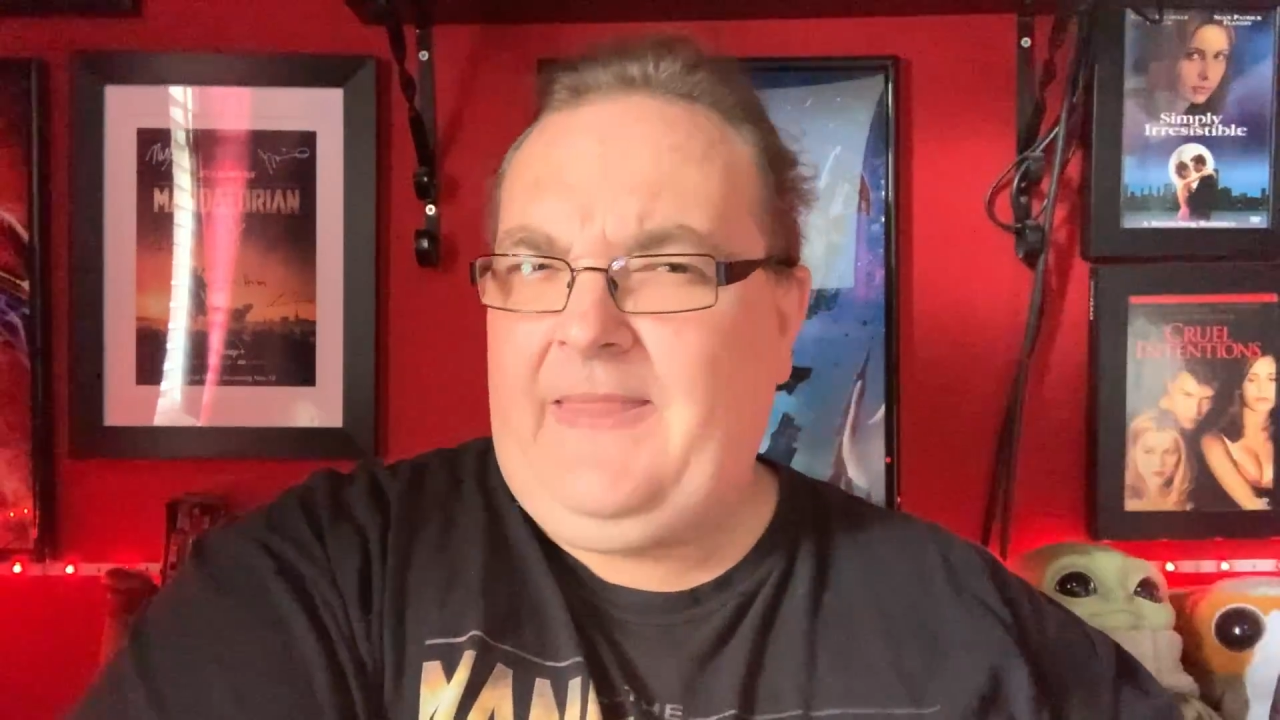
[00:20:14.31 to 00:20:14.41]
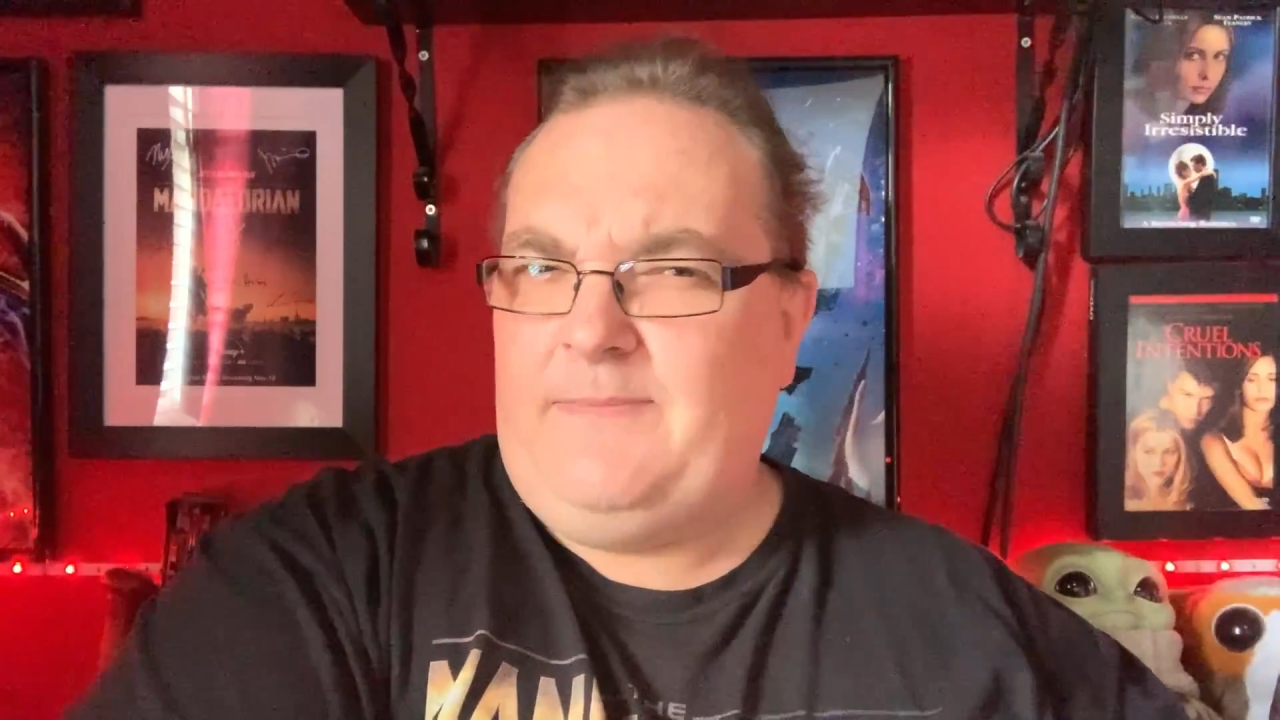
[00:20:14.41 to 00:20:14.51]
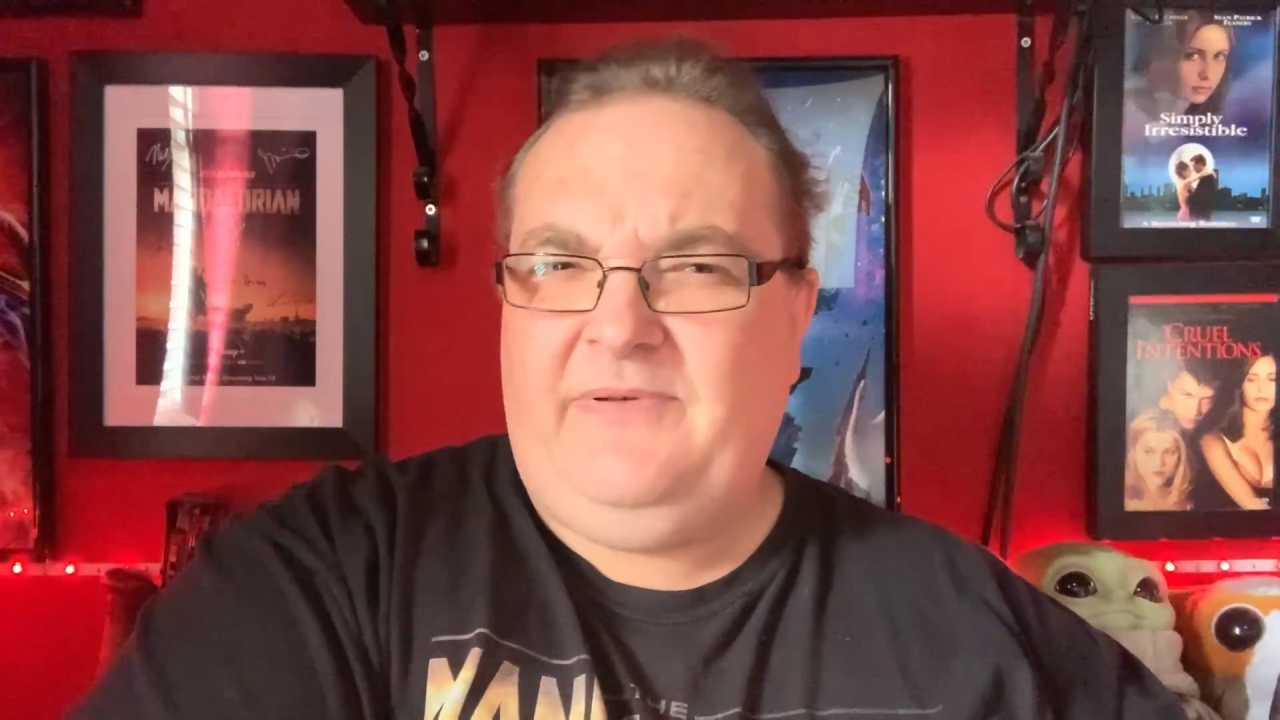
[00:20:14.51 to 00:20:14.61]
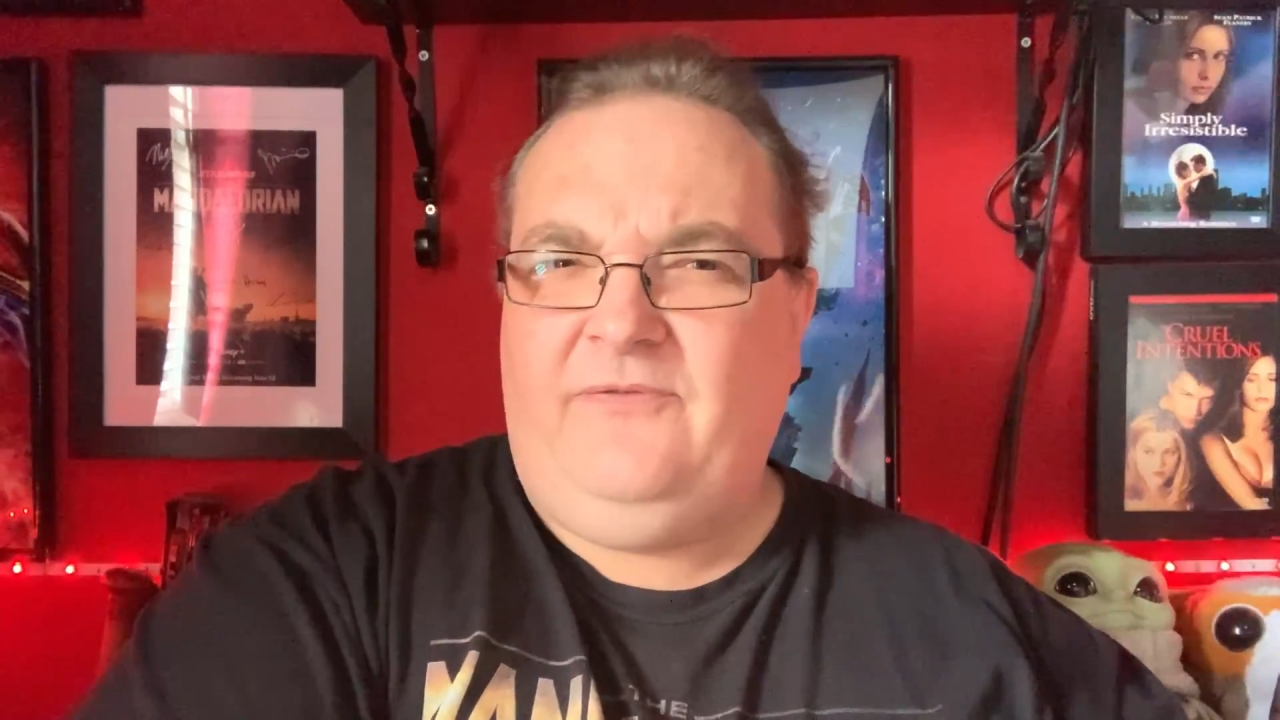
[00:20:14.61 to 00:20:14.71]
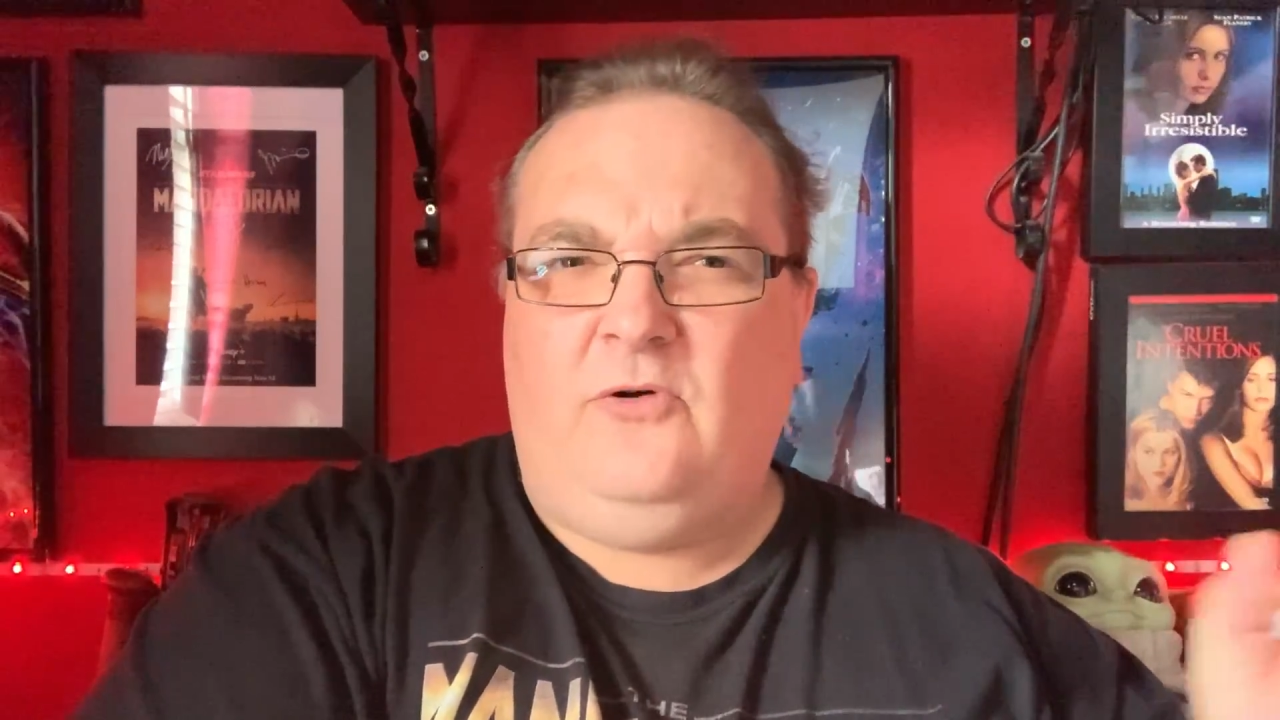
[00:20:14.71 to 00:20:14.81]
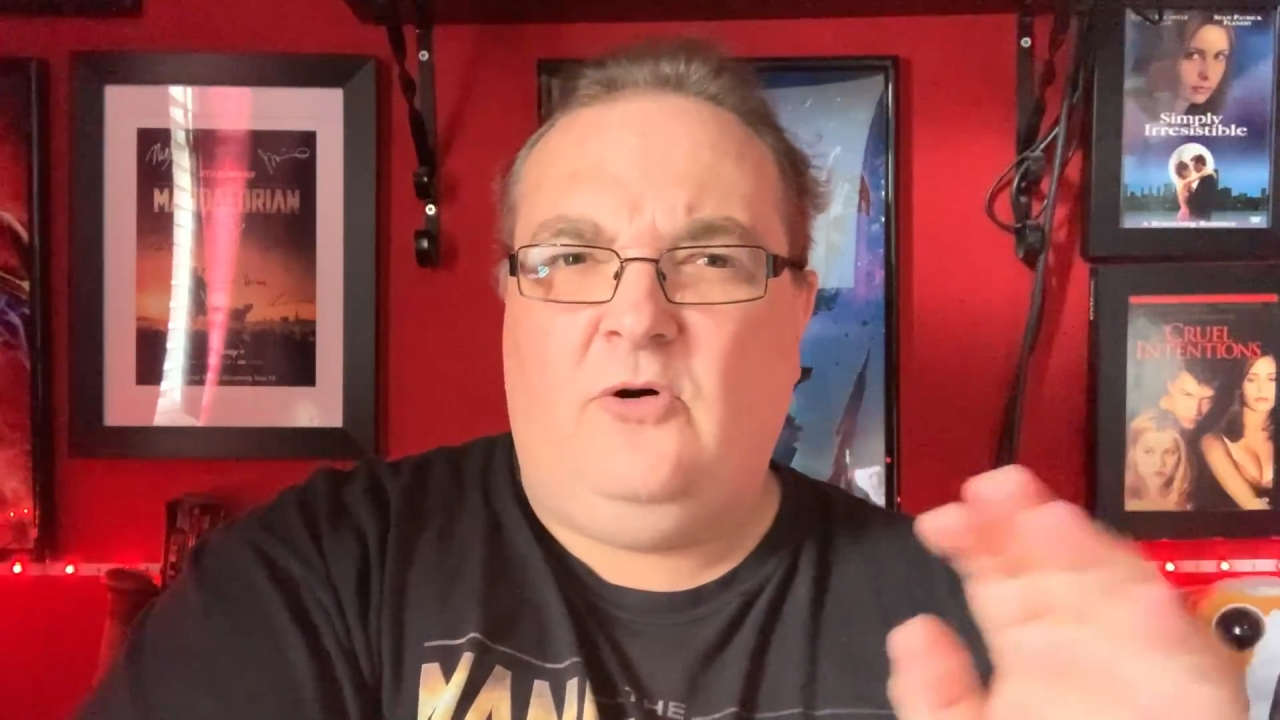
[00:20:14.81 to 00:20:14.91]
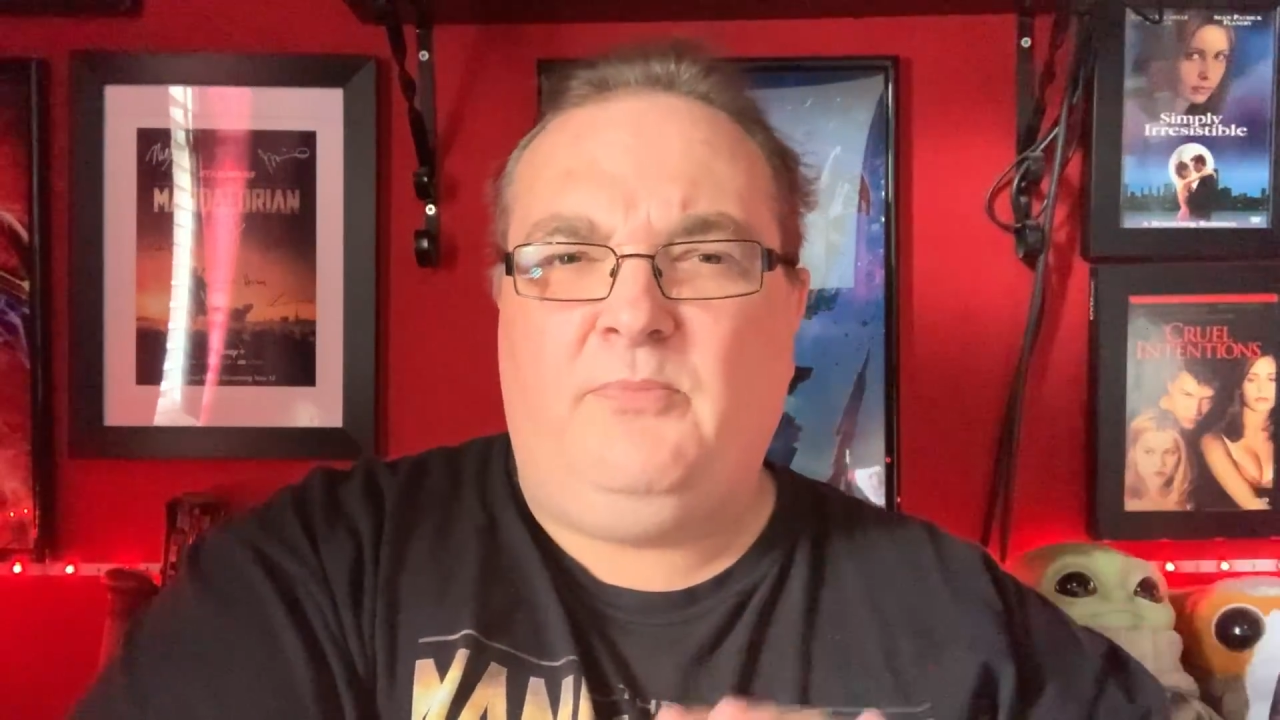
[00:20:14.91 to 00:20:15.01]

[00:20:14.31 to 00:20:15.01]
that before,